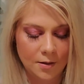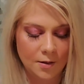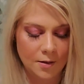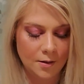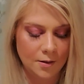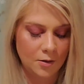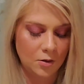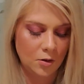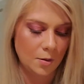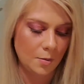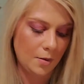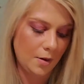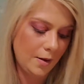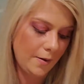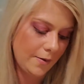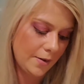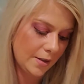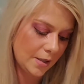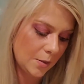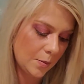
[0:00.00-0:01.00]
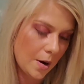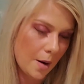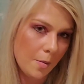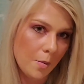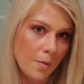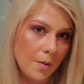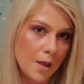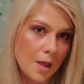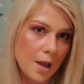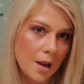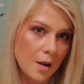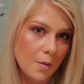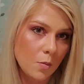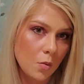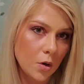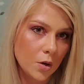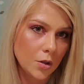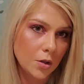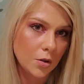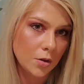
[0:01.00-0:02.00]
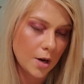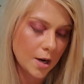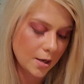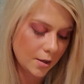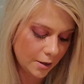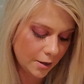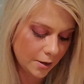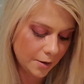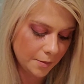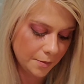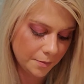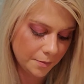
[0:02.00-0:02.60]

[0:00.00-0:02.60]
So I believe this is probably like a moisturizer.